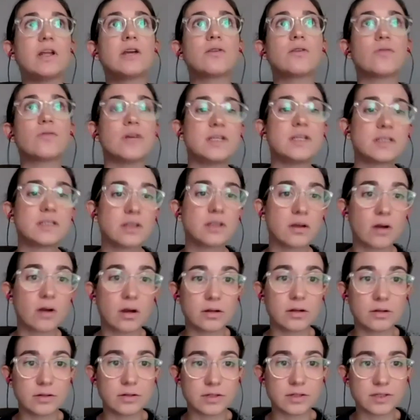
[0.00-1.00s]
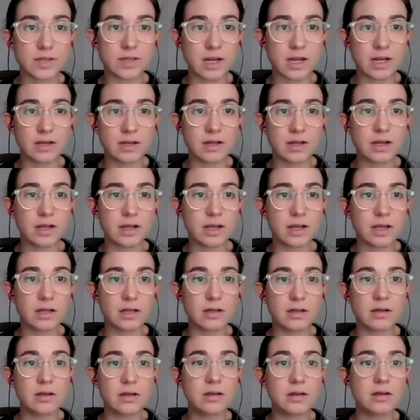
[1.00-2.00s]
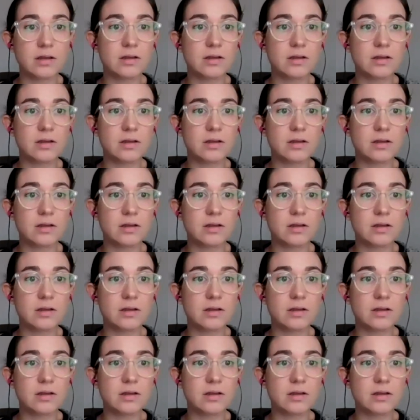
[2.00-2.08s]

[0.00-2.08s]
increase their understanding and